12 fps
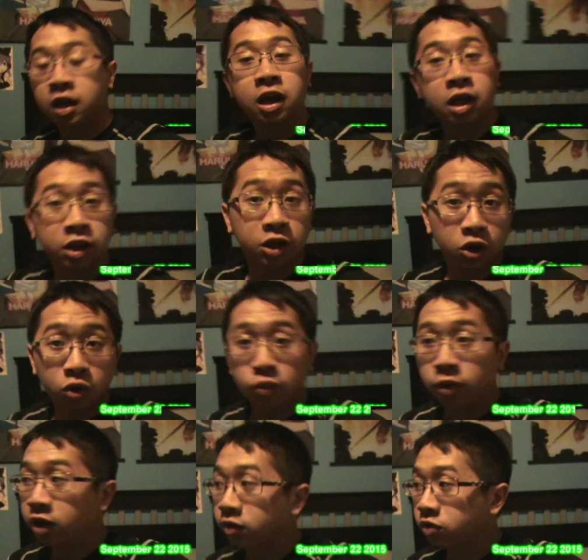Hello,
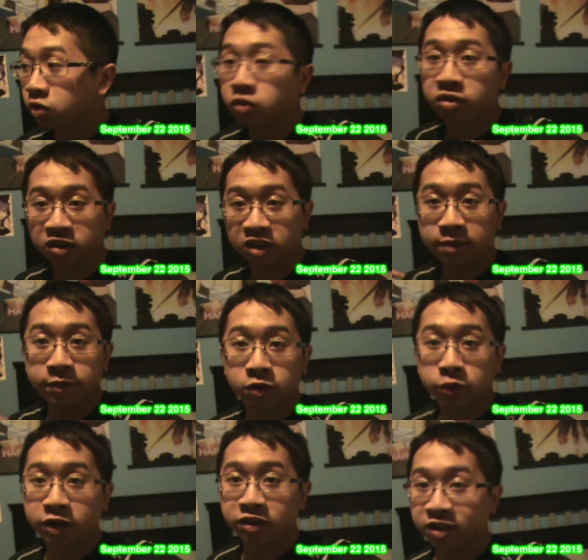welcome to September
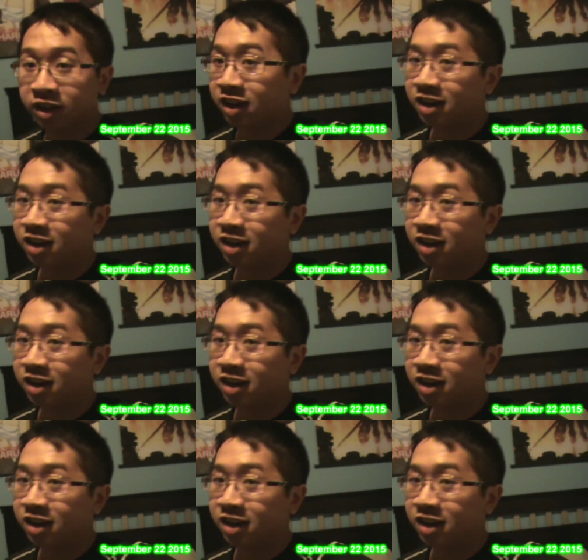22nd.